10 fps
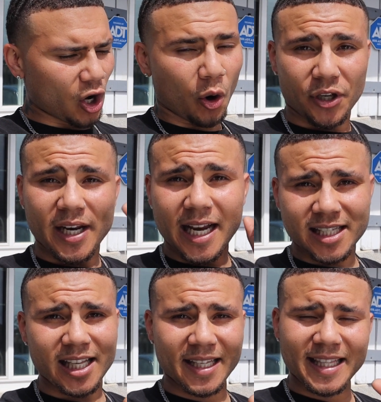So the
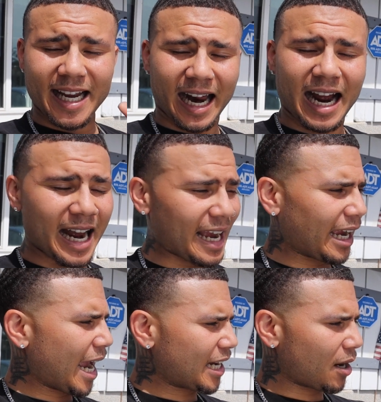next thing that
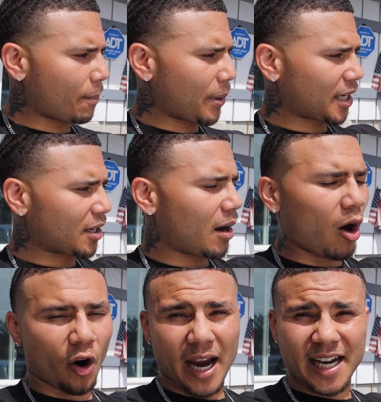I ended up picking up
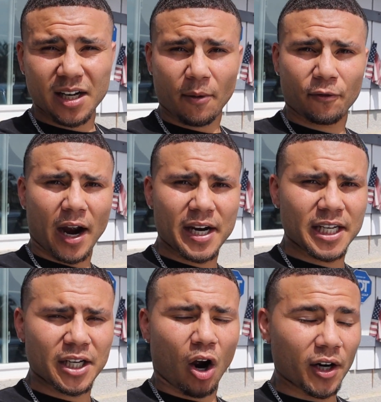or ended up
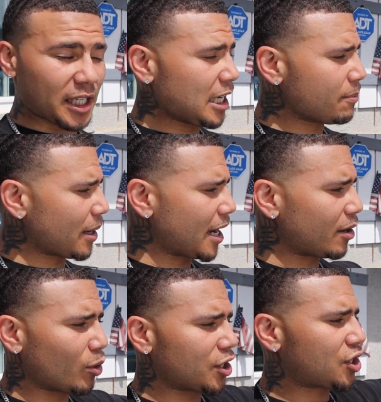finding on
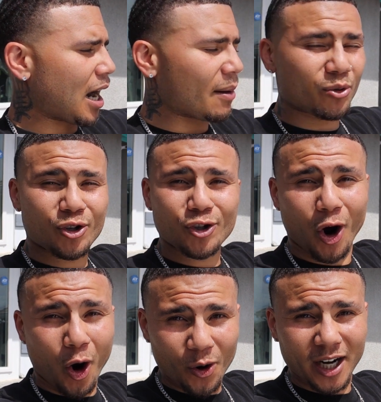eBay, which I'm
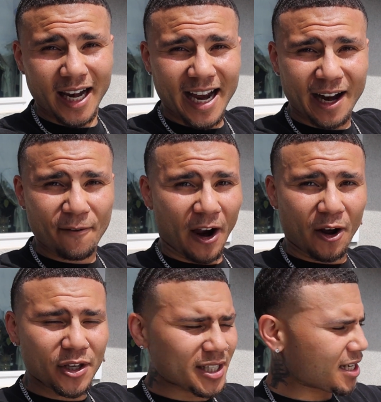so glad I
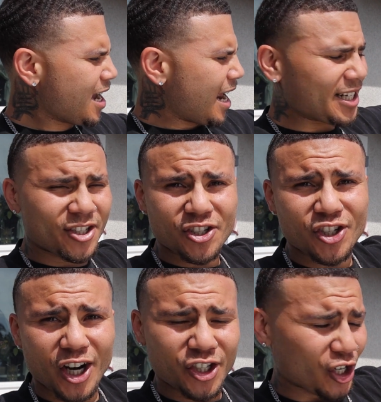found this, and it's in
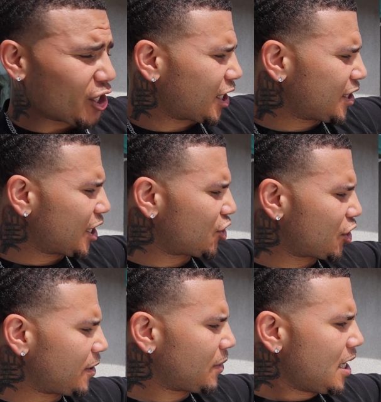such good
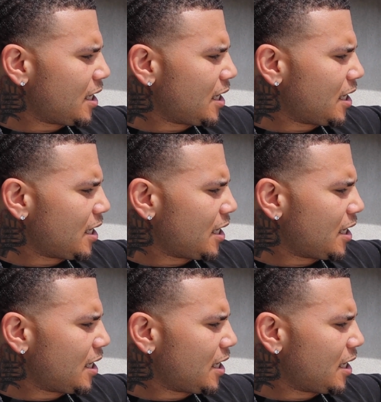condition.